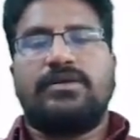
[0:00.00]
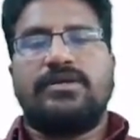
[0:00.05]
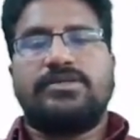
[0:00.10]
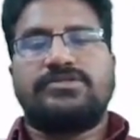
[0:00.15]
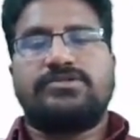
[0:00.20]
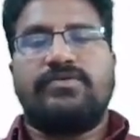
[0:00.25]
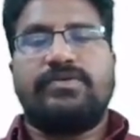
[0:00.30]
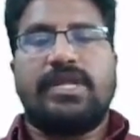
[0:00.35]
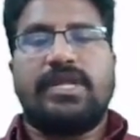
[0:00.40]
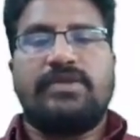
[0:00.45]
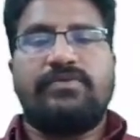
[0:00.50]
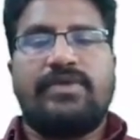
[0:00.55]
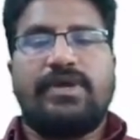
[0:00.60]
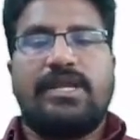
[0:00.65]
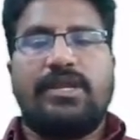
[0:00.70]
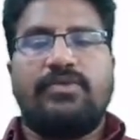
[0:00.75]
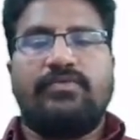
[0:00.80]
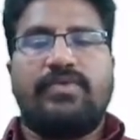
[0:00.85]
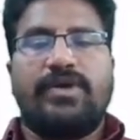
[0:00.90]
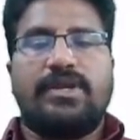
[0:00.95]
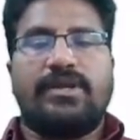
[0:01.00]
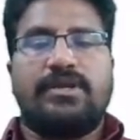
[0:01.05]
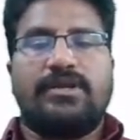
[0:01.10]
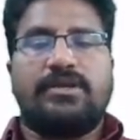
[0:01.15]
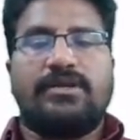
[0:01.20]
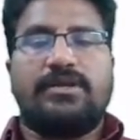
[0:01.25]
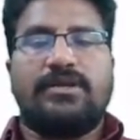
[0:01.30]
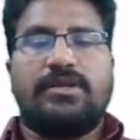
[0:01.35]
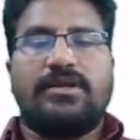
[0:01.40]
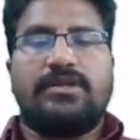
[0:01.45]
So when I value
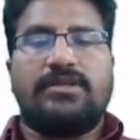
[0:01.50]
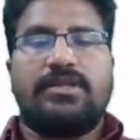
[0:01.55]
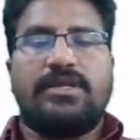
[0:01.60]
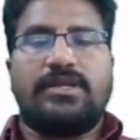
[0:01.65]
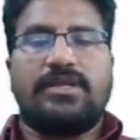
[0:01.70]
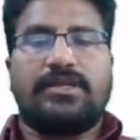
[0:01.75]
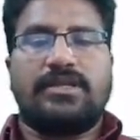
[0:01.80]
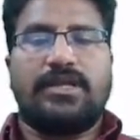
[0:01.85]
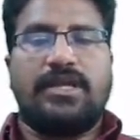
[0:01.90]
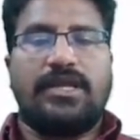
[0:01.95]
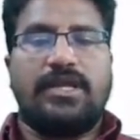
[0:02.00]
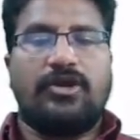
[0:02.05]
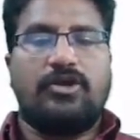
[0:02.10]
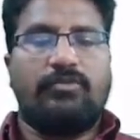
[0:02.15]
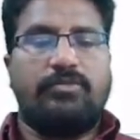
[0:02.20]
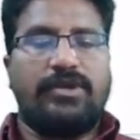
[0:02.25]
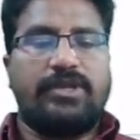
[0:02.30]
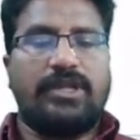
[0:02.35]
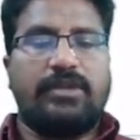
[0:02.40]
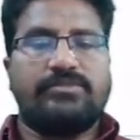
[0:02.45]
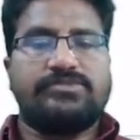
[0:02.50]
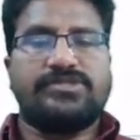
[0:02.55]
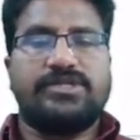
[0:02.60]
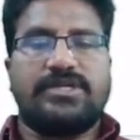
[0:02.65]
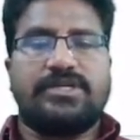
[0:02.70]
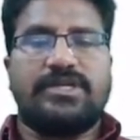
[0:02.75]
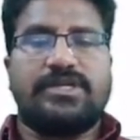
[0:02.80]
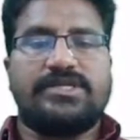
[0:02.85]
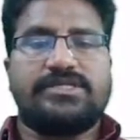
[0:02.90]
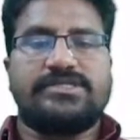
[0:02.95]
1, then k, how many times
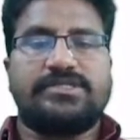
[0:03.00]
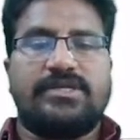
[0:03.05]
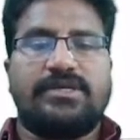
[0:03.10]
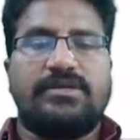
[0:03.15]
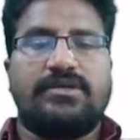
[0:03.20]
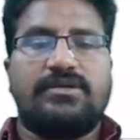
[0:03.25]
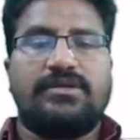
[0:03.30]
iterates?